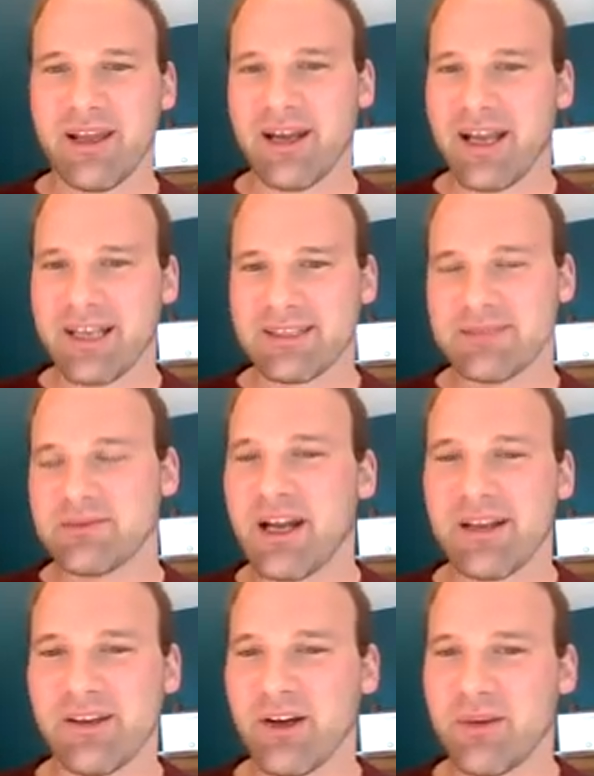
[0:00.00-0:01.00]
then
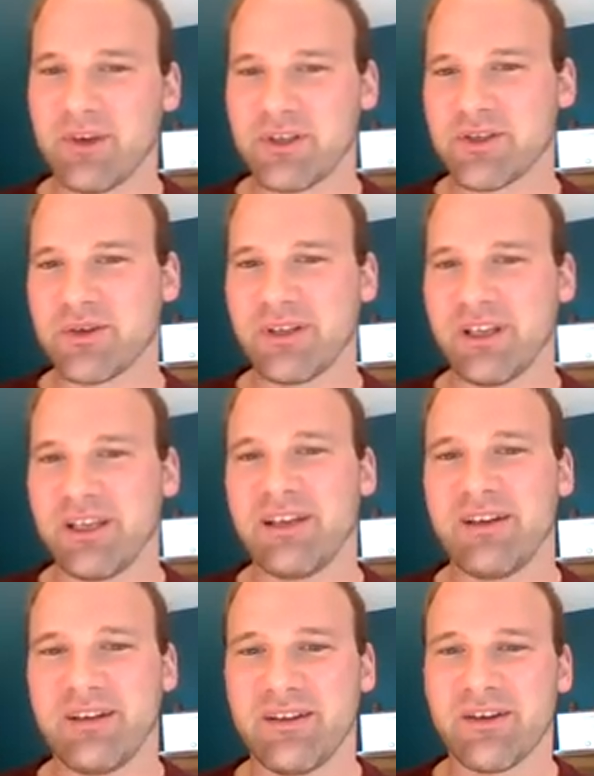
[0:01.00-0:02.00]
asymptotically, almost
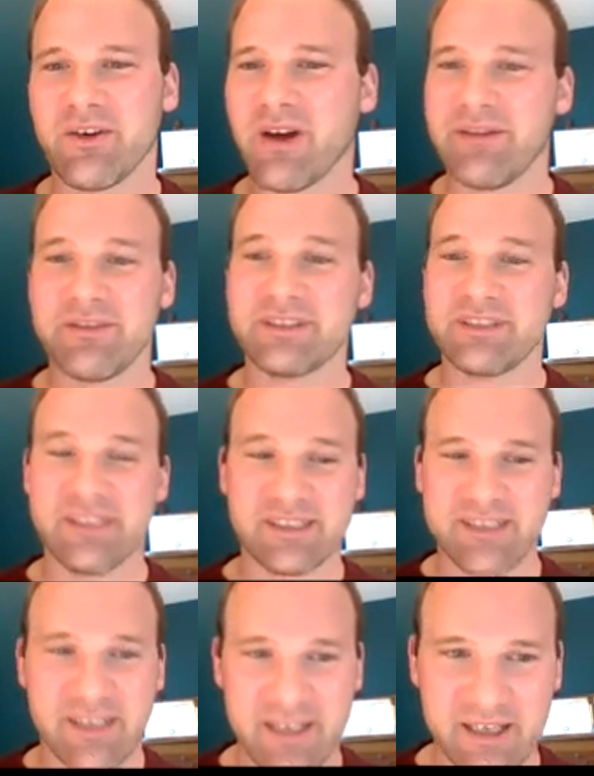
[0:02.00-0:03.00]
surely, your graph is
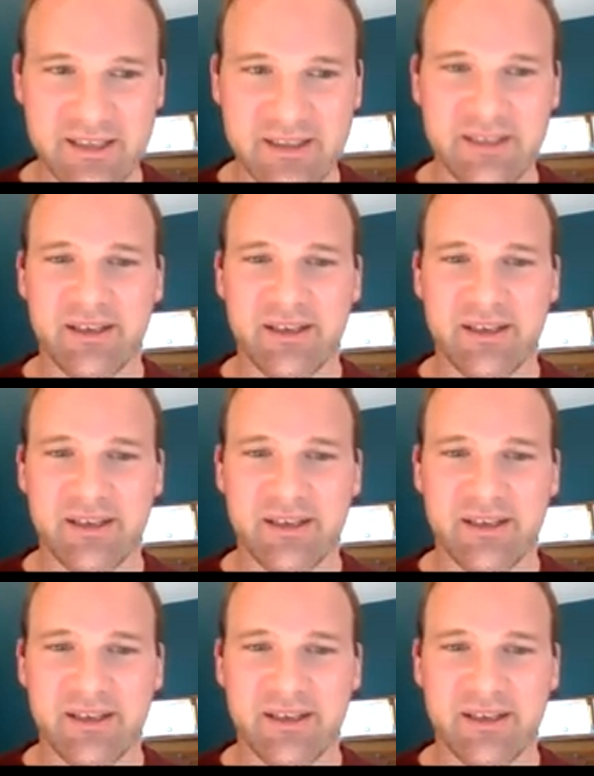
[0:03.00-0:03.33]
disconnected.